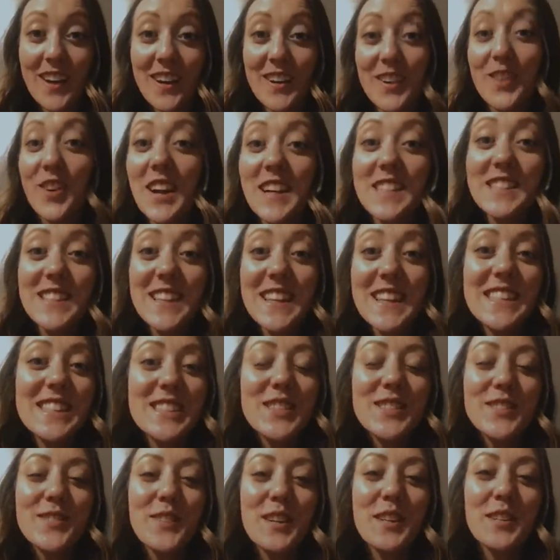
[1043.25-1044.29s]

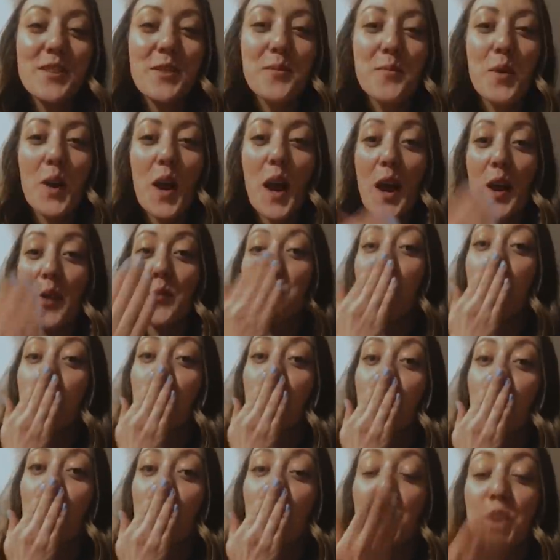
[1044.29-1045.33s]
Congratulations, Rachel Prime.
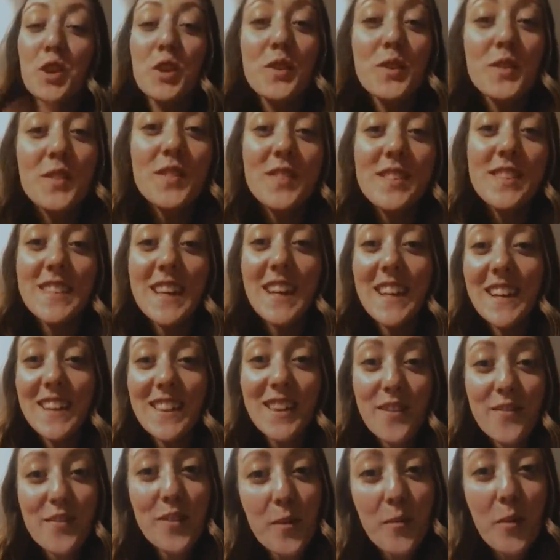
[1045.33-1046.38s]
Sending
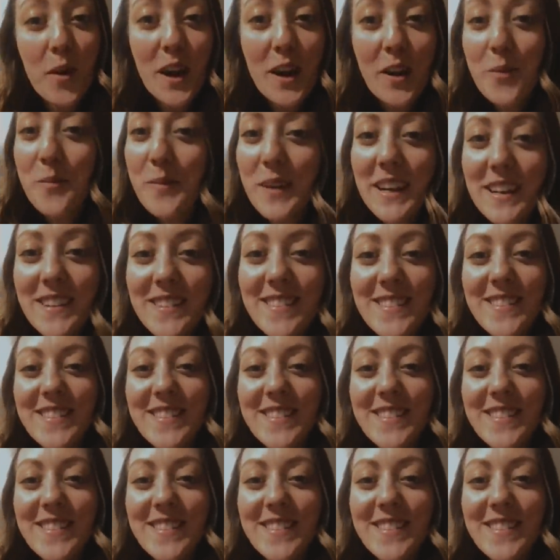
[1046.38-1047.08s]
love from Wyoming.